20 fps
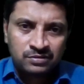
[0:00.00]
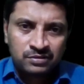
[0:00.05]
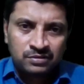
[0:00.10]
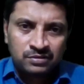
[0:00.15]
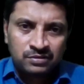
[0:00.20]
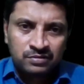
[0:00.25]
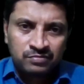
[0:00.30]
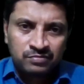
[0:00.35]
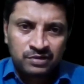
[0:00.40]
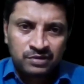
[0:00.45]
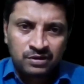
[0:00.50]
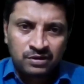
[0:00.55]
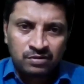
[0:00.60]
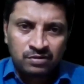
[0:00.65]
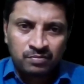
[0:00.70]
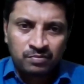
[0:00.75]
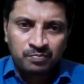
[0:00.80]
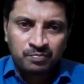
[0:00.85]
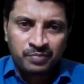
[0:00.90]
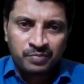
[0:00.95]
We have
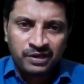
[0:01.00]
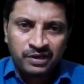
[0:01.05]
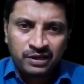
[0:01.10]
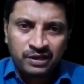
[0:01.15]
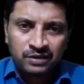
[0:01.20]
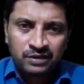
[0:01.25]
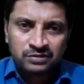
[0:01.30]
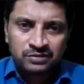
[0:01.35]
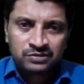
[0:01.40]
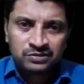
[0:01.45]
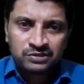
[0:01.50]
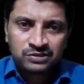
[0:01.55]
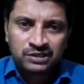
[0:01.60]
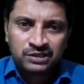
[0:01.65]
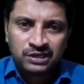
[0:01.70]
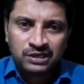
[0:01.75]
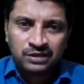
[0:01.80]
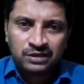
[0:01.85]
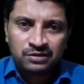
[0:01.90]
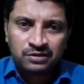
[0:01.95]
B,
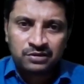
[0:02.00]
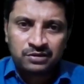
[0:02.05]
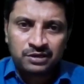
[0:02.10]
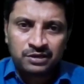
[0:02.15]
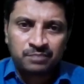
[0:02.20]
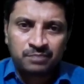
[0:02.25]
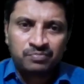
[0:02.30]
C, D.